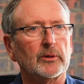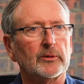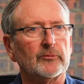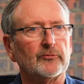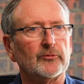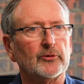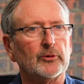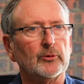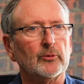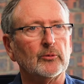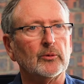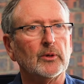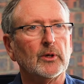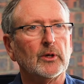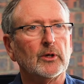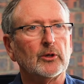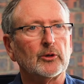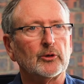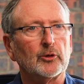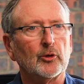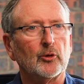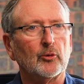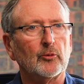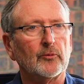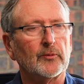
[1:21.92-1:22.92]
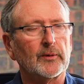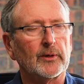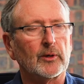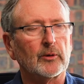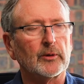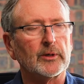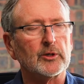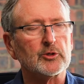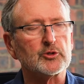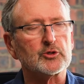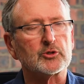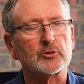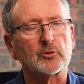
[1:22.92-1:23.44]
if you go there.
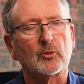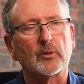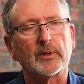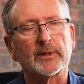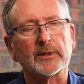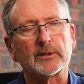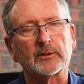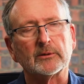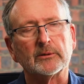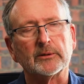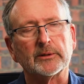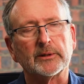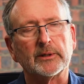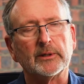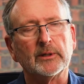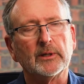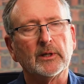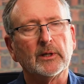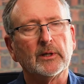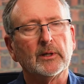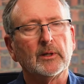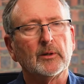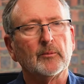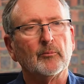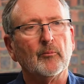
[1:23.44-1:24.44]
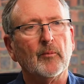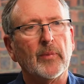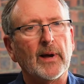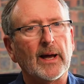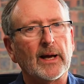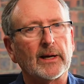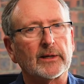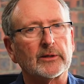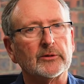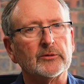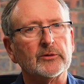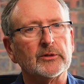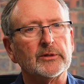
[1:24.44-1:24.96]
Historically,
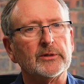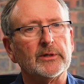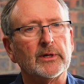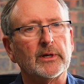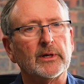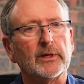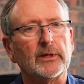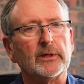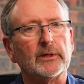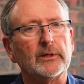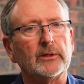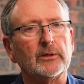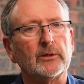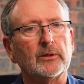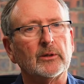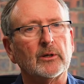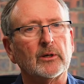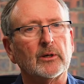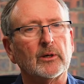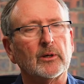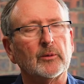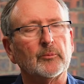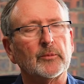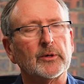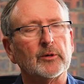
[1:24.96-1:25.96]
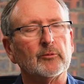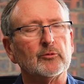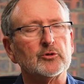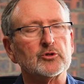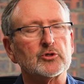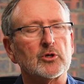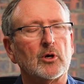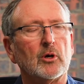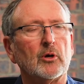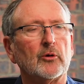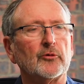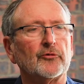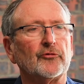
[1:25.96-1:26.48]
back in the day, it was
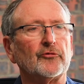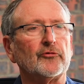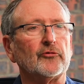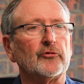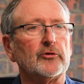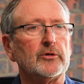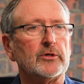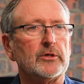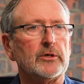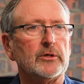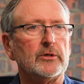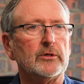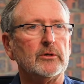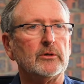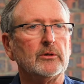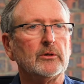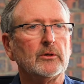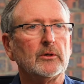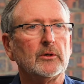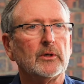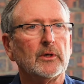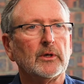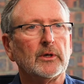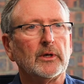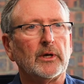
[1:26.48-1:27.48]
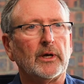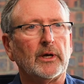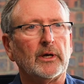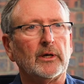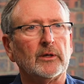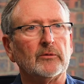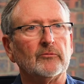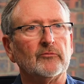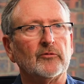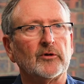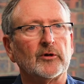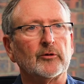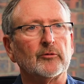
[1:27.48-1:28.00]
all seed
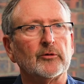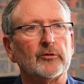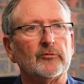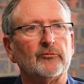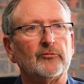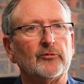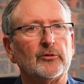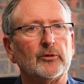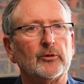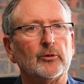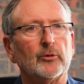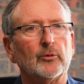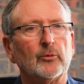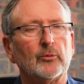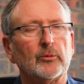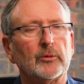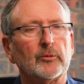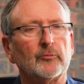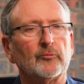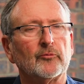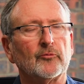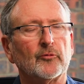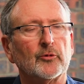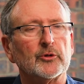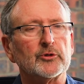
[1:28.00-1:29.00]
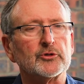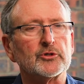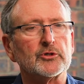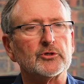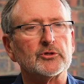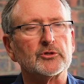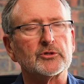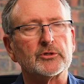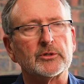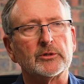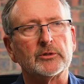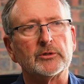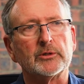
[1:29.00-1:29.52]
and very few. For
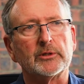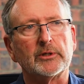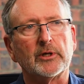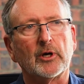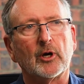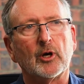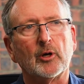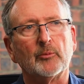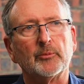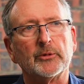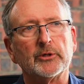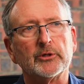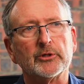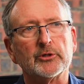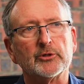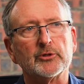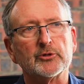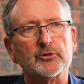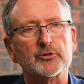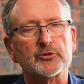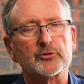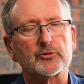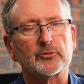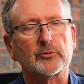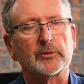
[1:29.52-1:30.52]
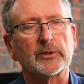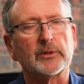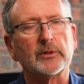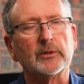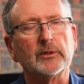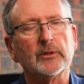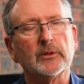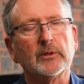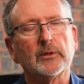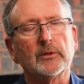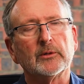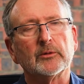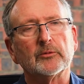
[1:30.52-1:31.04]
instance, in the almond industry,
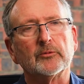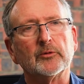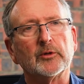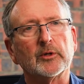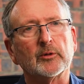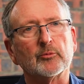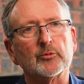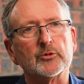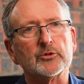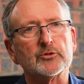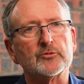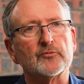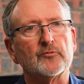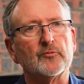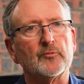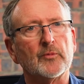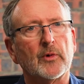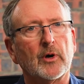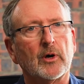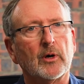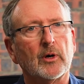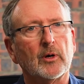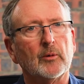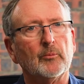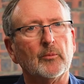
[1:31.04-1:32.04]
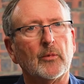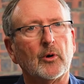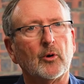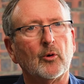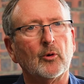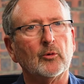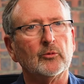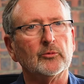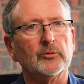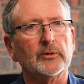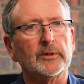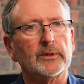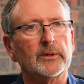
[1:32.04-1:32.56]
there was
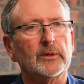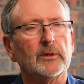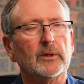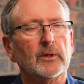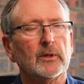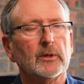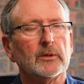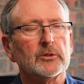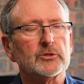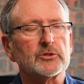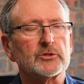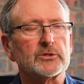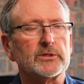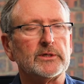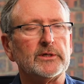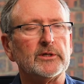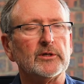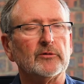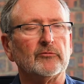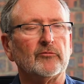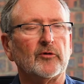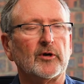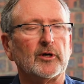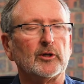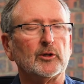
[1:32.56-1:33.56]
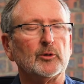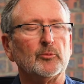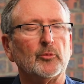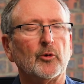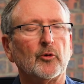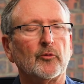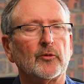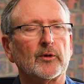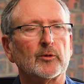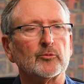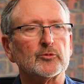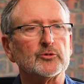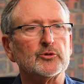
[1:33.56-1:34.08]
only seed available.
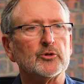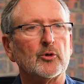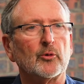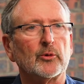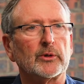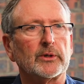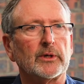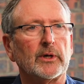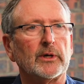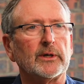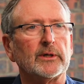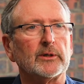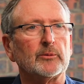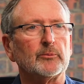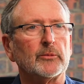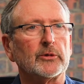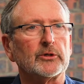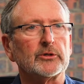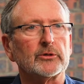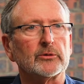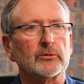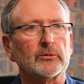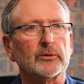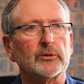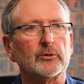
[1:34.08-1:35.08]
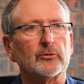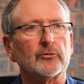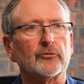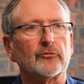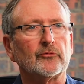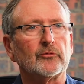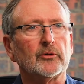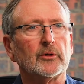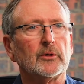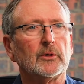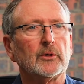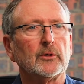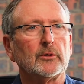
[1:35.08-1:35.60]
There was no cutting materials
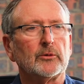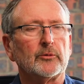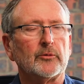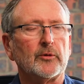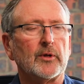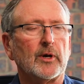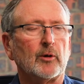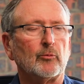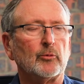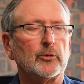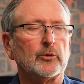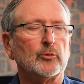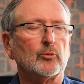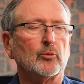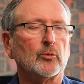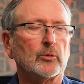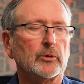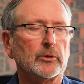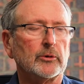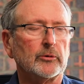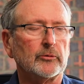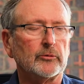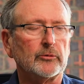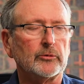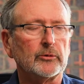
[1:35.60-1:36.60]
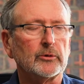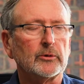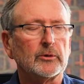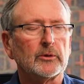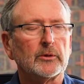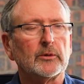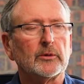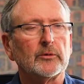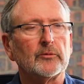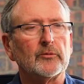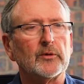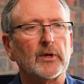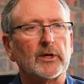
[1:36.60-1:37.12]
that would root
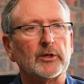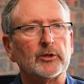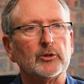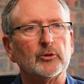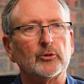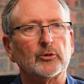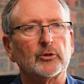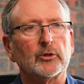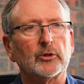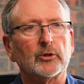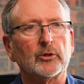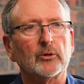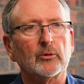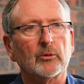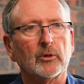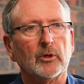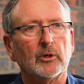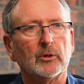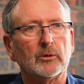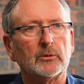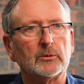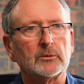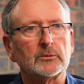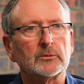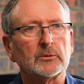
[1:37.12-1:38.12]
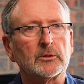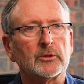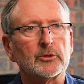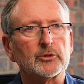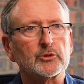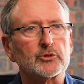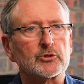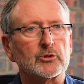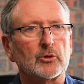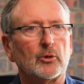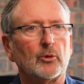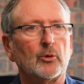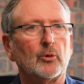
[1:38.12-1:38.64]
that you could grow.
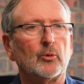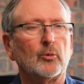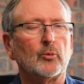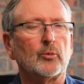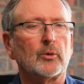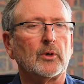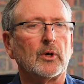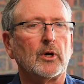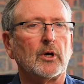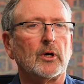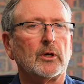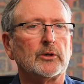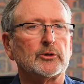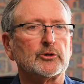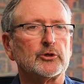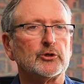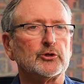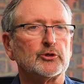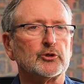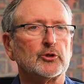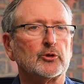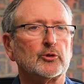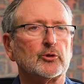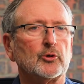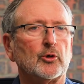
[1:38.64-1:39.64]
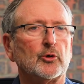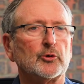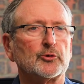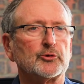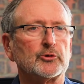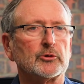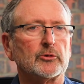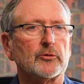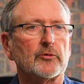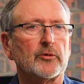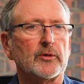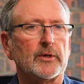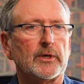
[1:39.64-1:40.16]
So tissue
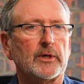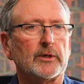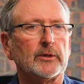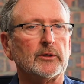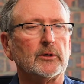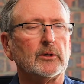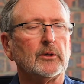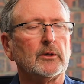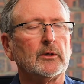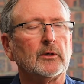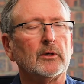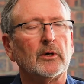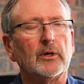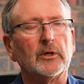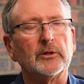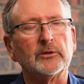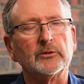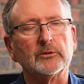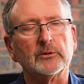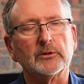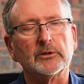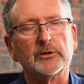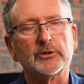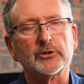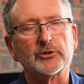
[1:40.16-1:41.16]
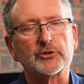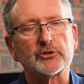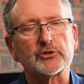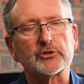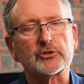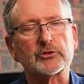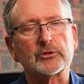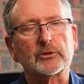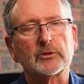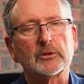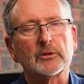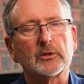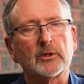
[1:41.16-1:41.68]
culture then
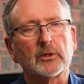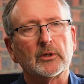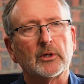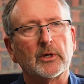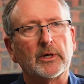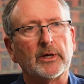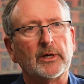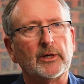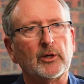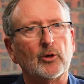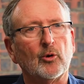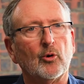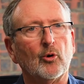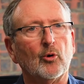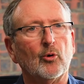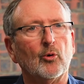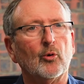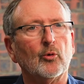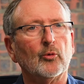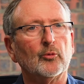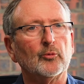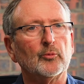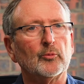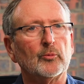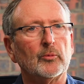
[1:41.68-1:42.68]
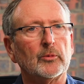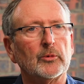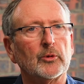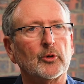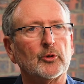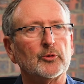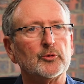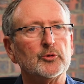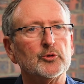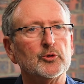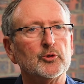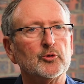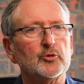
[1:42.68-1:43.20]
unleashed a whole
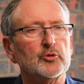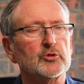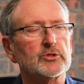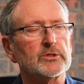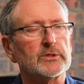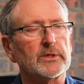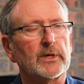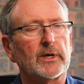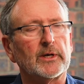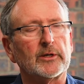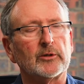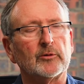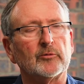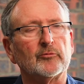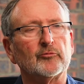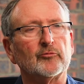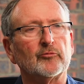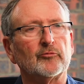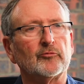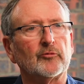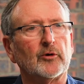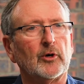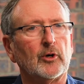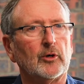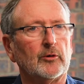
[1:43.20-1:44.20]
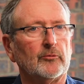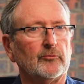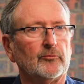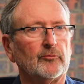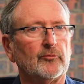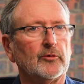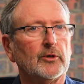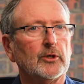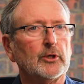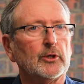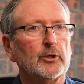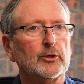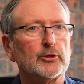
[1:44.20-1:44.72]
new set of
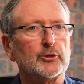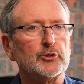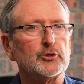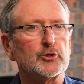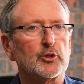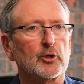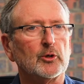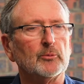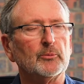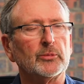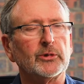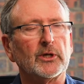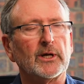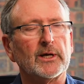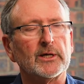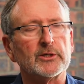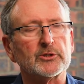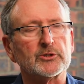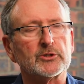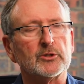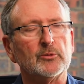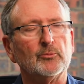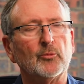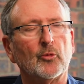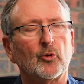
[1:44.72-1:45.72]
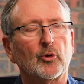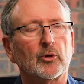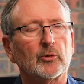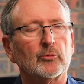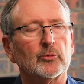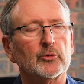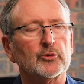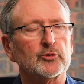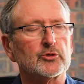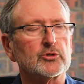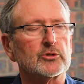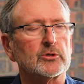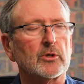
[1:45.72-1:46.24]
germplasm or
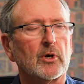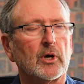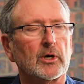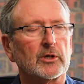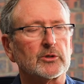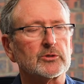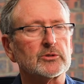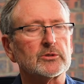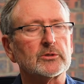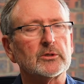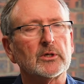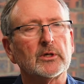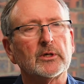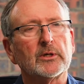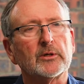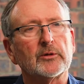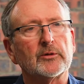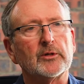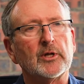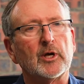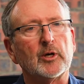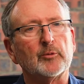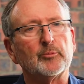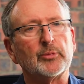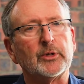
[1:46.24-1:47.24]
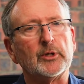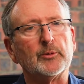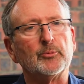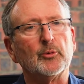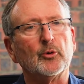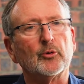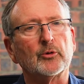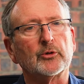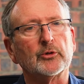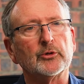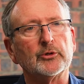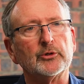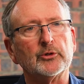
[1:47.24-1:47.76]
rootstocks that
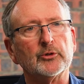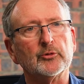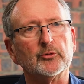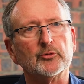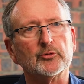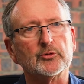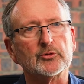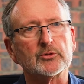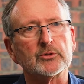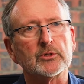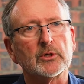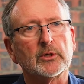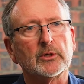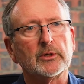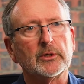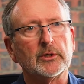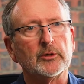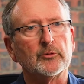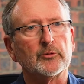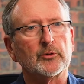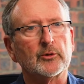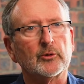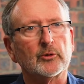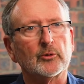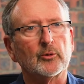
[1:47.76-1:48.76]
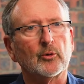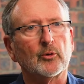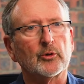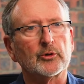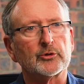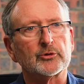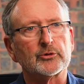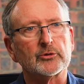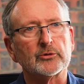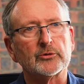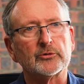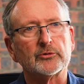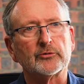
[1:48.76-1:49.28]
people could use in their
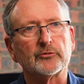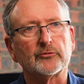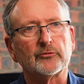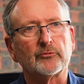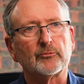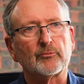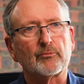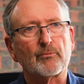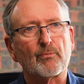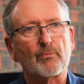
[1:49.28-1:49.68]
orchards.